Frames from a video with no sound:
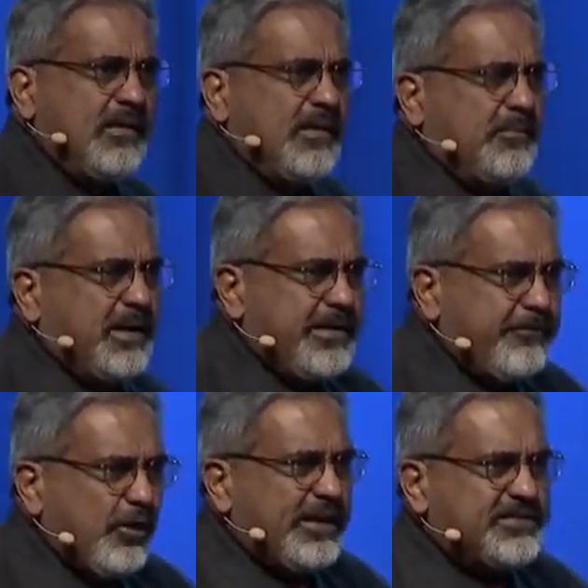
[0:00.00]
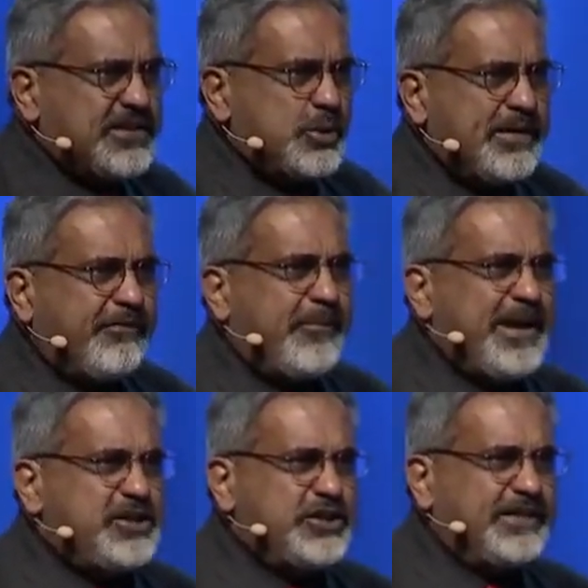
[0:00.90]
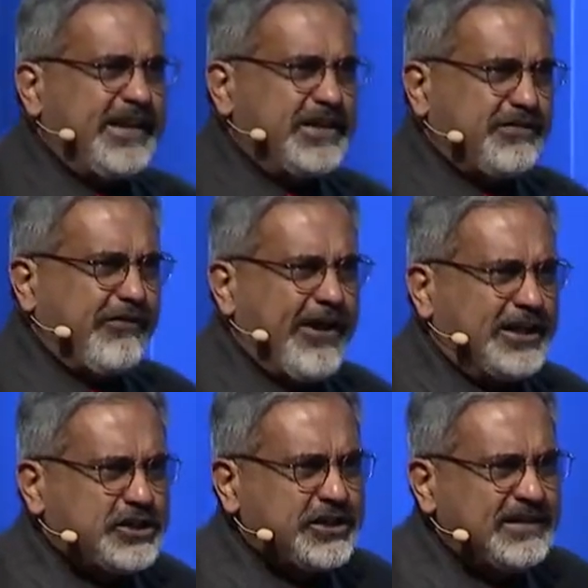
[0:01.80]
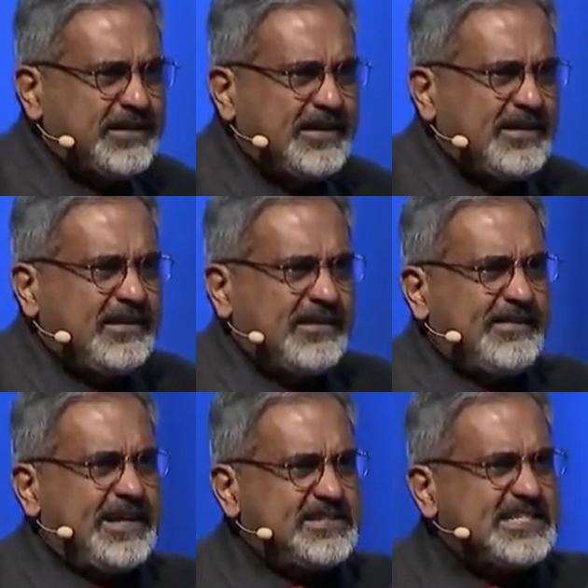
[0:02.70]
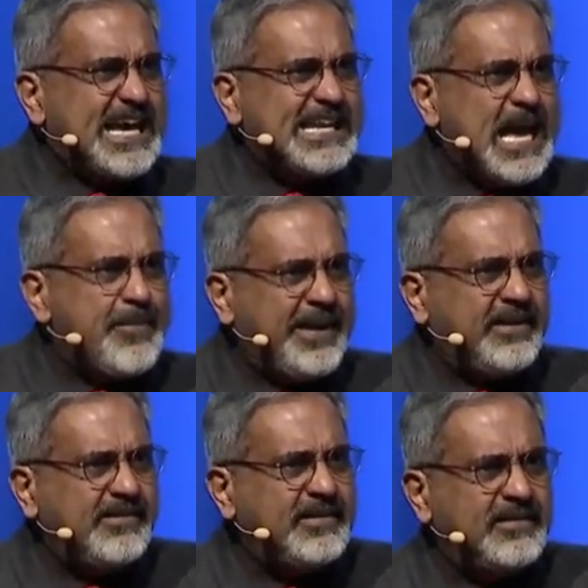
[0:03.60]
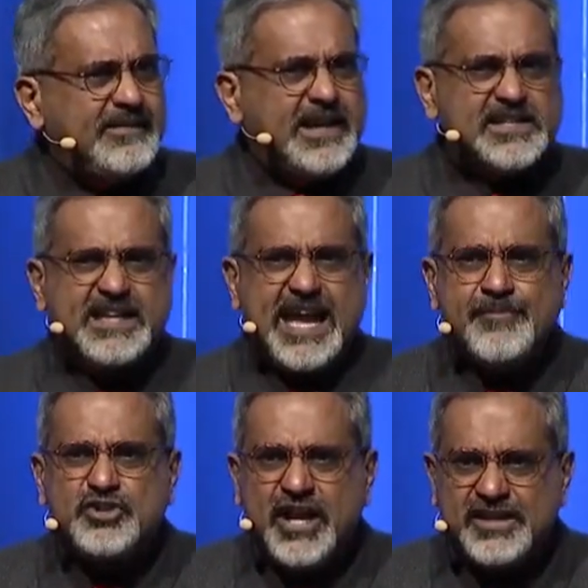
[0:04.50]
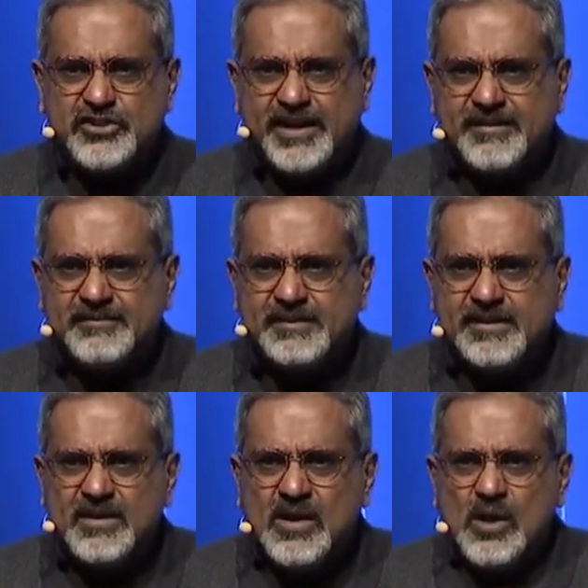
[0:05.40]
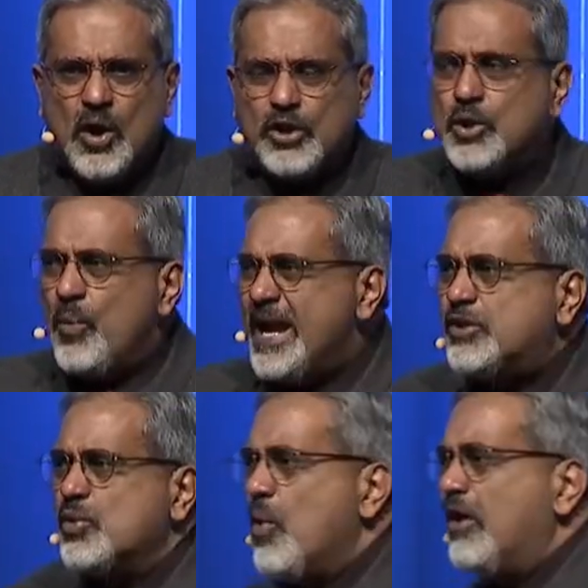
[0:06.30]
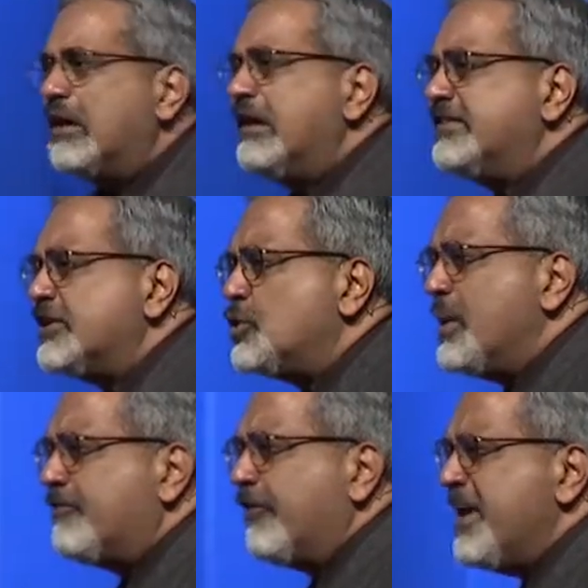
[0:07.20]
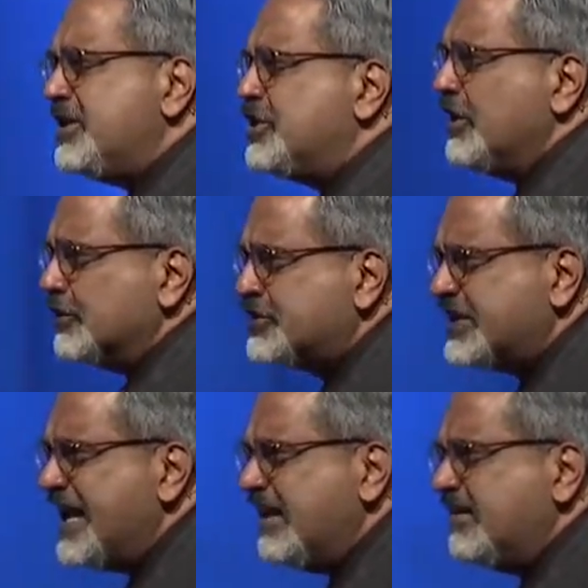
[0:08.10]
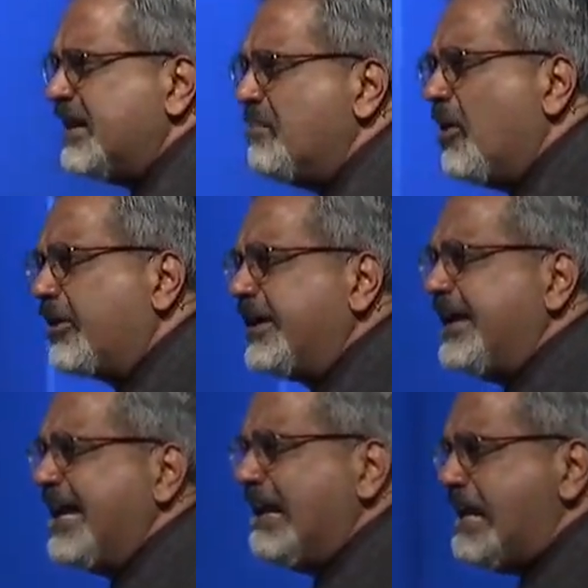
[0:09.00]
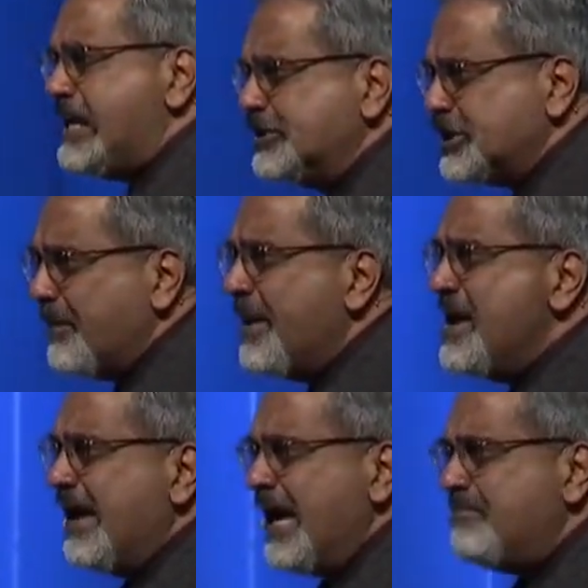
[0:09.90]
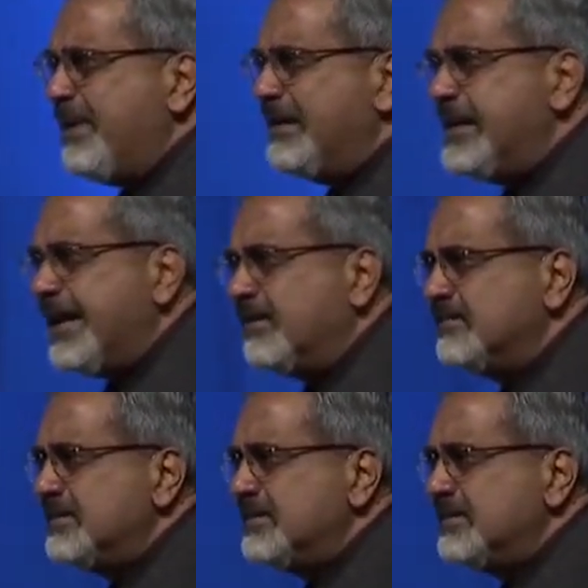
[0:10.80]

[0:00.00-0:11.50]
But if you listen to information that is fresh, that is dynamic, that is game-changing, on the way to work, listen to information on sales and marketing and leadership and building.